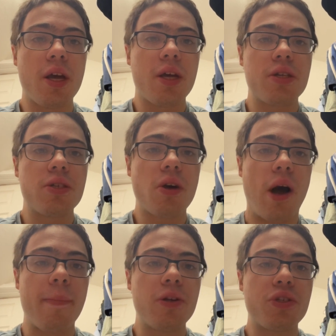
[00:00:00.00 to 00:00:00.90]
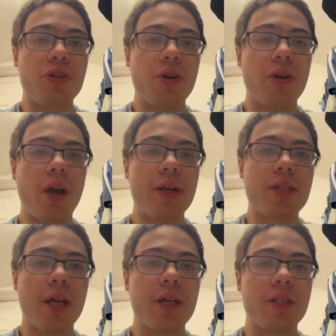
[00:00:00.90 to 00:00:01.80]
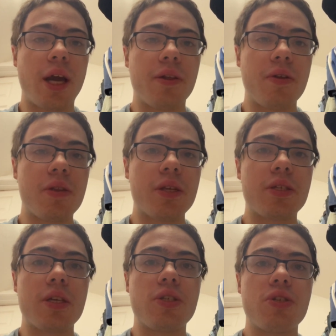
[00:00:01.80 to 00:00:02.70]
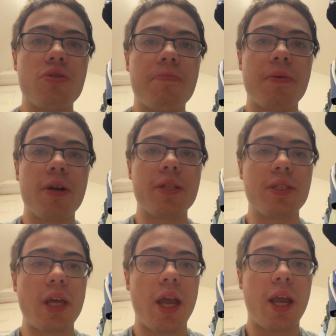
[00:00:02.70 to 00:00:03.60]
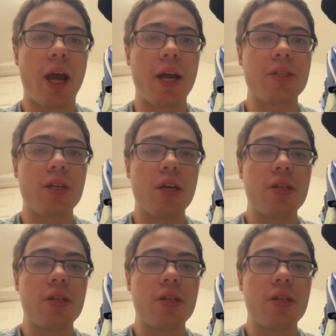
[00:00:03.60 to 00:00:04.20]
So I'm going to show you guys how to download this. It's super insane, guys.